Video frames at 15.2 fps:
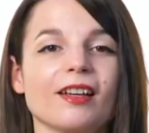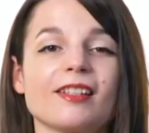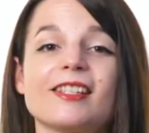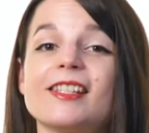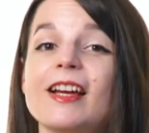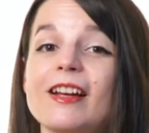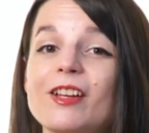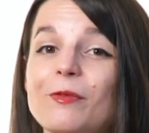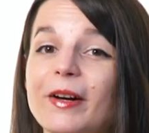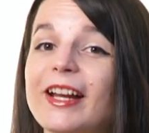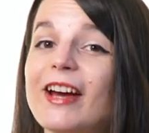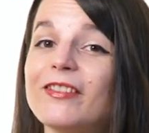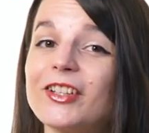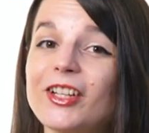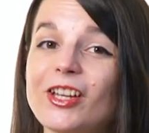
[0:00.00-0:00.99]
Study
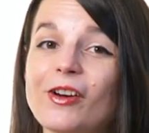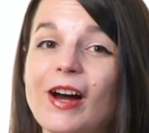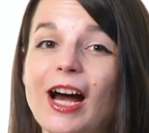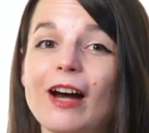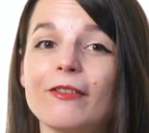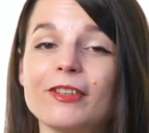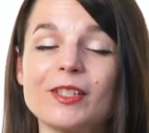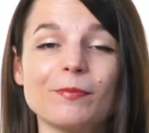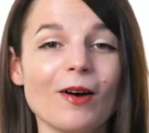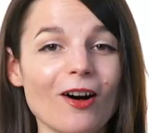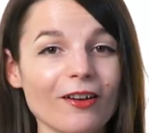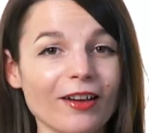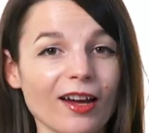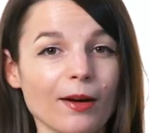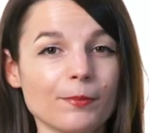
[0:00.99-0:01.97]
whenever you have
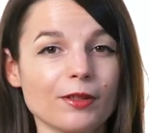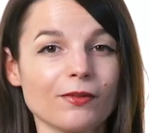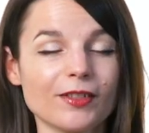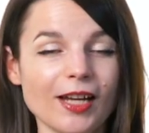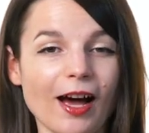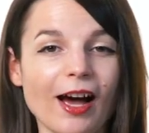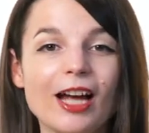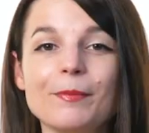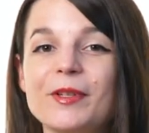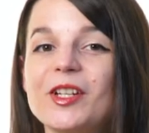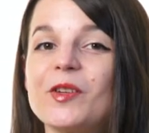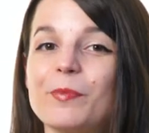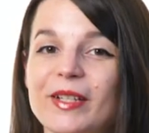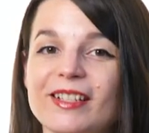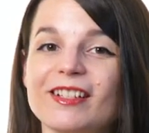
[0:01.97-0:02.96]
small gaps of time in
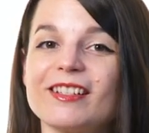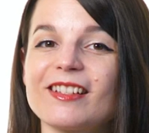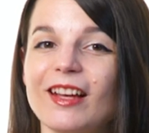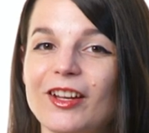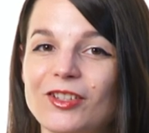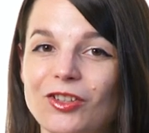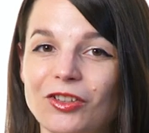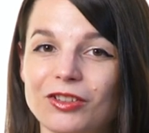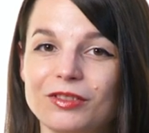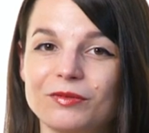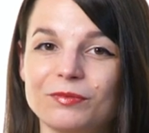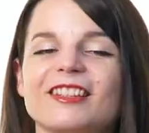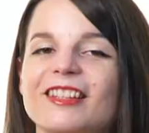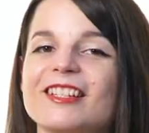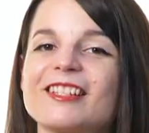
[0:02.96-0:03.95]
your busy schedule.
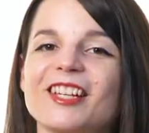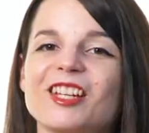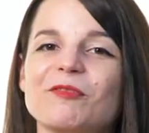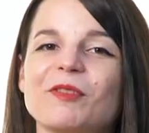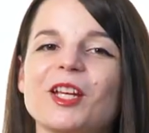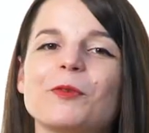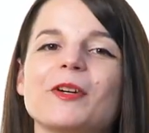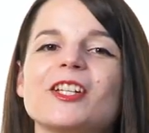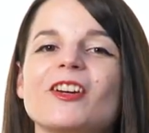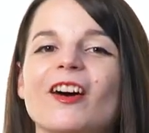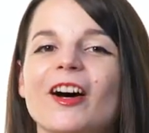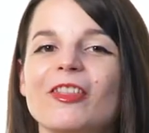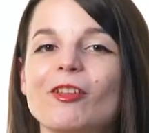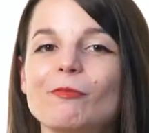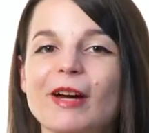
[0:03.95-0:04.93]
This can be when
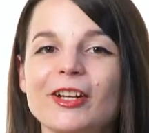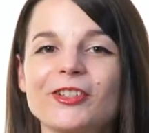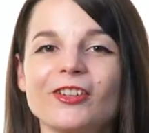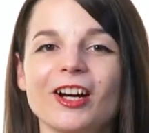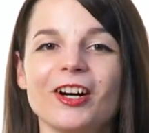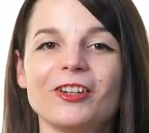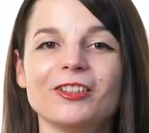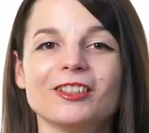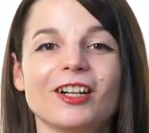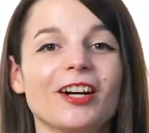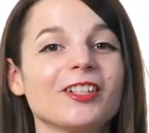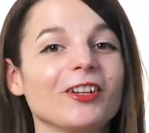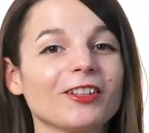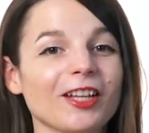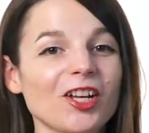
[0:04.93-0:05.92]
you're on the metro,
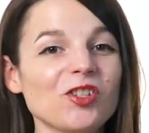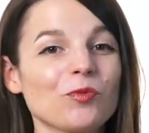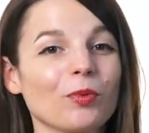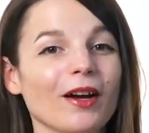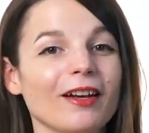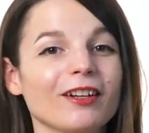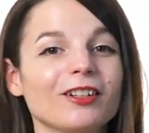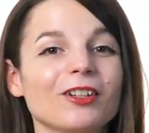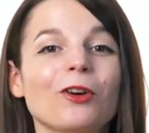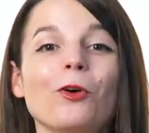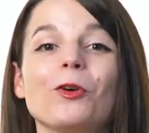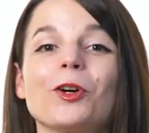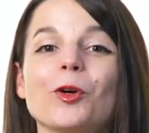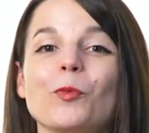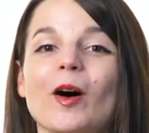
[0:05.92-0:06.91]
on your lunch break,
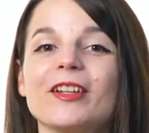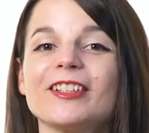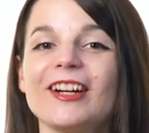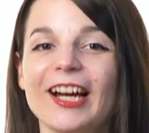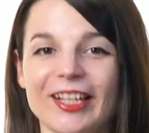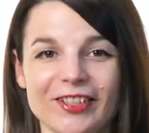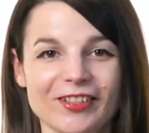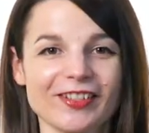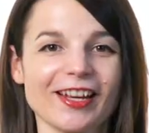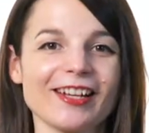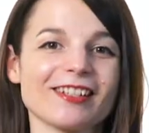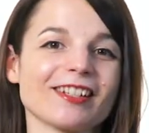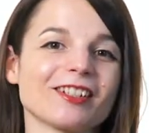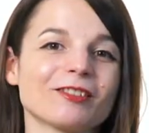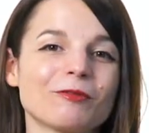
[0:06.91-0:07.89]
or while you're
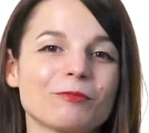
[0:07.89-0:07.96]
exercising.